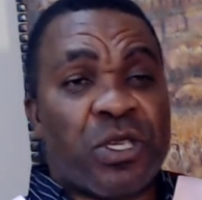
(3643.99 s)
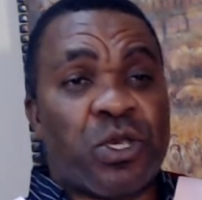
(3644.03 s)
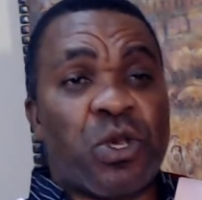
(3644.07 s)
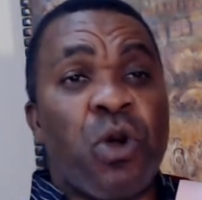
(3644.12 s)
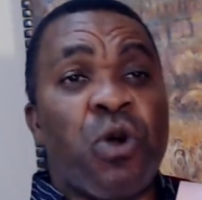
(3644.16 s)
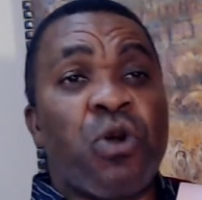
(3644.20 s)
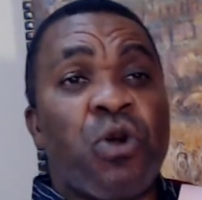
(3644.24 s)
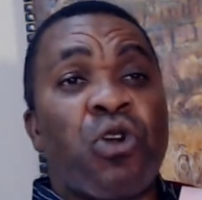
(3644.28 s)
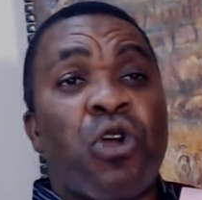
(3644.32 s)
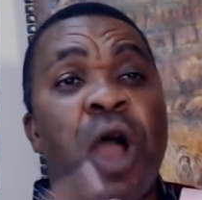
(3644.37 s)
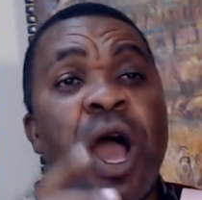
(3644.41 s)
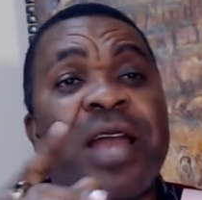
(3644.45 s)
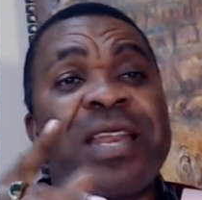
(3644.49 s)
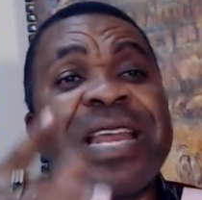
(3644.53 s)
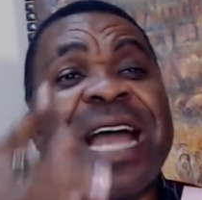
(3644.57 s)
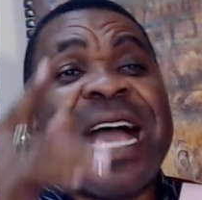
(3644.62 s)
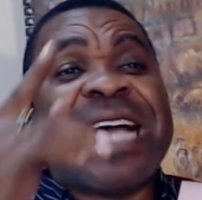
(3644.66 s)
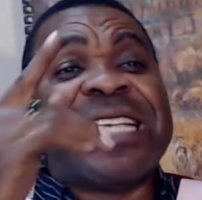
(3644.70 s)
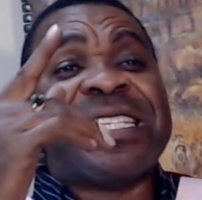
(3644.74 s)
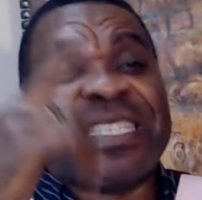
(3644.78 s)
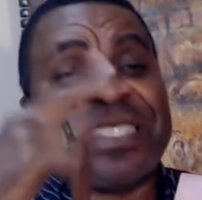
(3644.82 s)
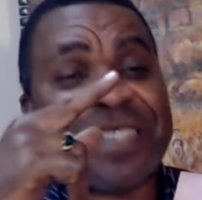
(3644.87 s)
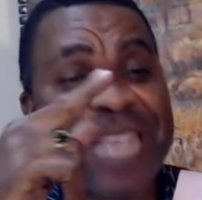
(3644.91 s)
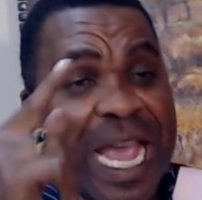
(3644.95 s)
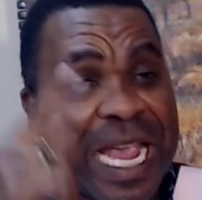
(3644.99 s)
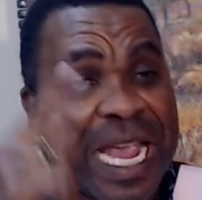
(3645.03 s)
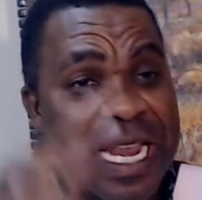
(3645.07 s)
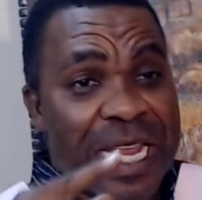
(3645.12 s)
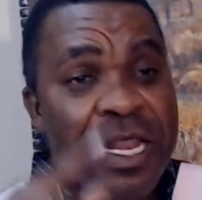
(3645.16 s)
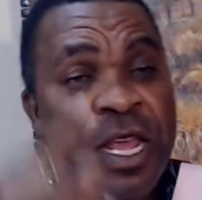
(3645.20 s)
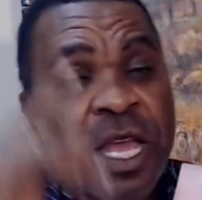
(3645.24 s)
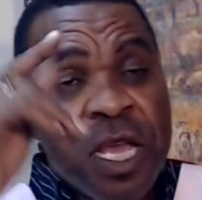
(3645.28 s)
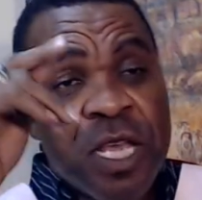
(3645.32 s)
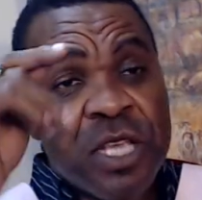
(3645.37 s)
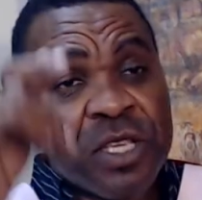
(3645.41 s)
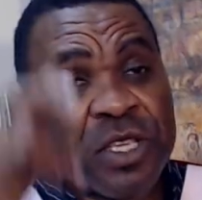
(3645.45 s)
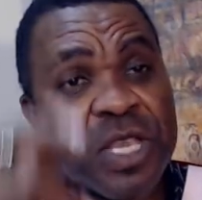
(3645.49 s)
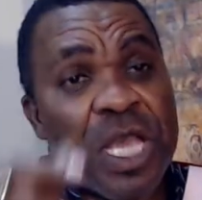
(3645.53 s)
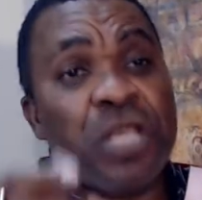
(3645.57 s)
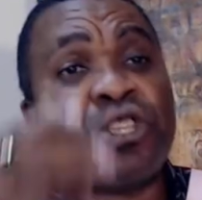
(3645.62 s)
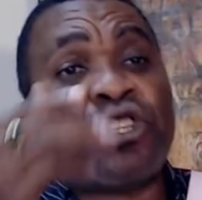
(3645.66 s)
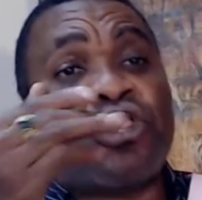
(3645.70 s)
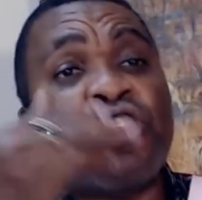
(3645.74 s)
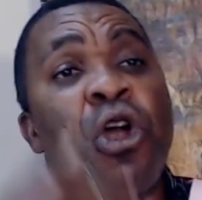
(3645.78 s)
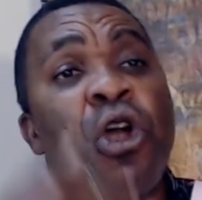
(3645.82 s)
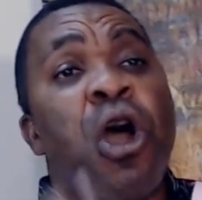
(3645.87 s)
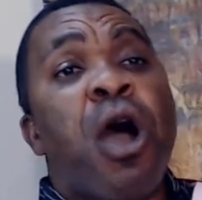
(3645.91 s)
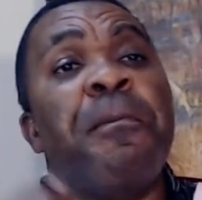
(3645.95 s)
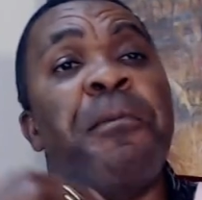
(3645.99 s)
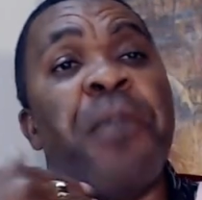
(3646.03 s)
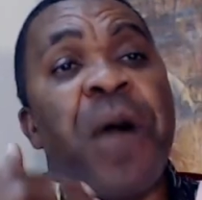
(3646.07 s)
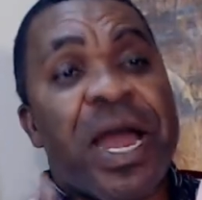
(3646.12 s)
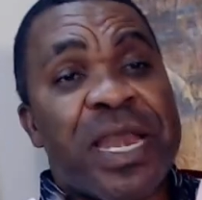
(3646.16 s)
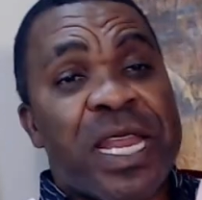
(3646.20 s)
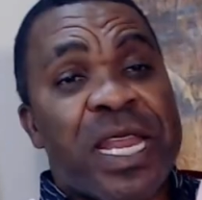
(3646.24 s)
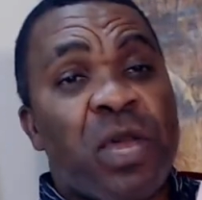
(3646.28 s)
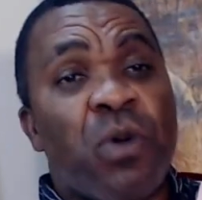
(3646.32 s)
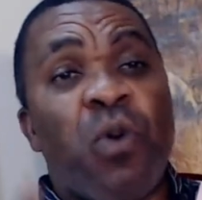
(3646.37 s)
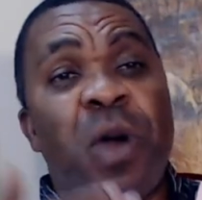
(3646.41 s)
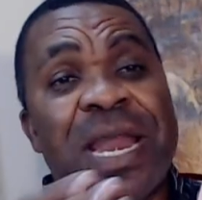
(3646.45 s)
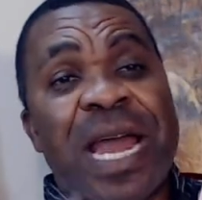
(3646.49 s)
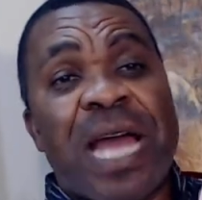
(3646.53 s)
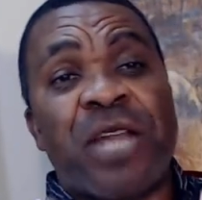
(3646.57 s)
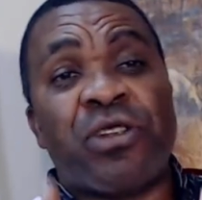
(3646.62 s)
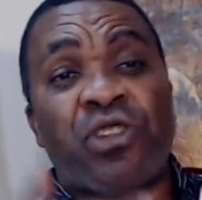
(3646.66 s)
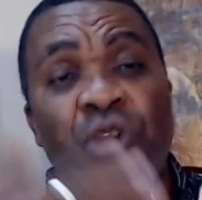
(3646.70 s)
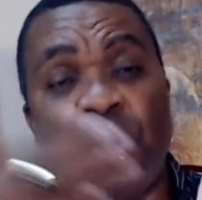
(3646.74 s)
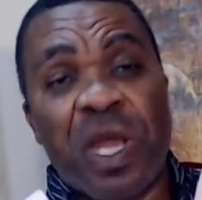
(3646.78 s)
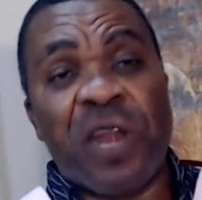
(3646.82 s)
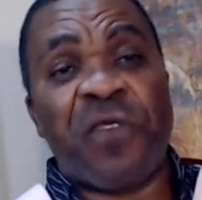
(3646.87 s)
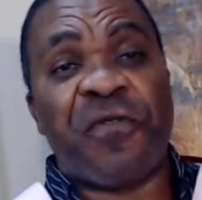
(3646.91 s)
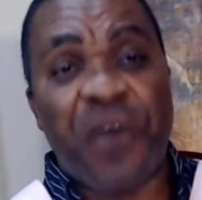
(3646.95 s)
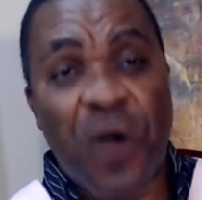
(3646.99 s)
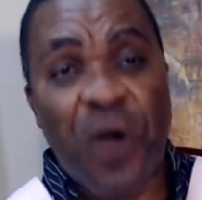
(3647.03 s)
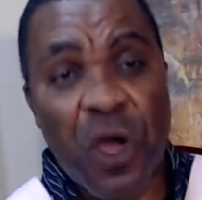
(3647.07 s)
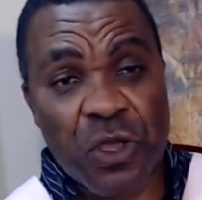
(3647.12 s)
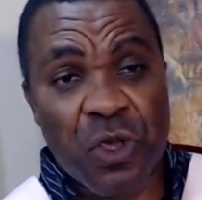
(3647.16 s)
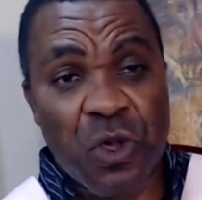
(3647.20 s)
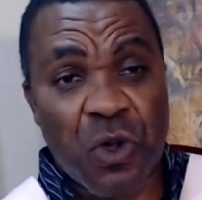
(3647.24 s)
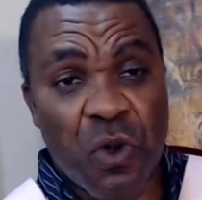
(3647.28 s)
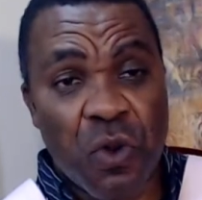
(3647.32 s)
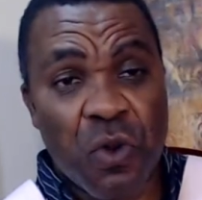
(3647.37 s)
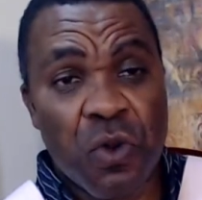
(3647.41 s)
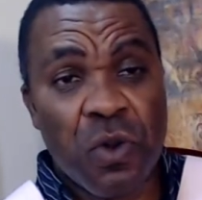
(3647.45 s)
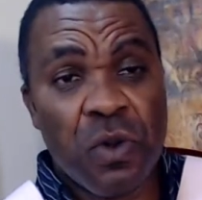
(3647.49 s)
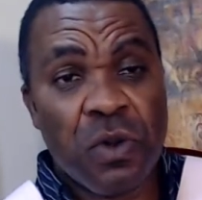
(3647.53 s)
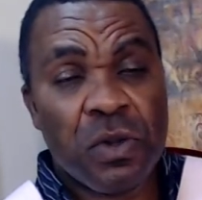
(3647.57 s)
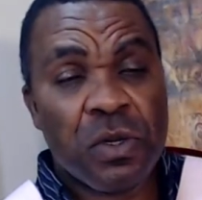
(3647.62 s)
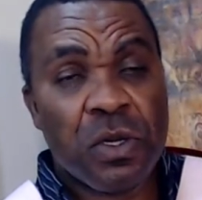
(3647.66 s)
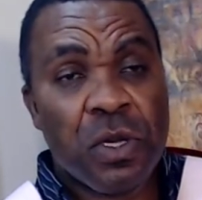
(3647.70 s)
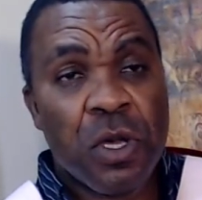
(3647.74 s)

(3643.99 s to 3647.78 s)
So God has decided, since nobody want to do it for you,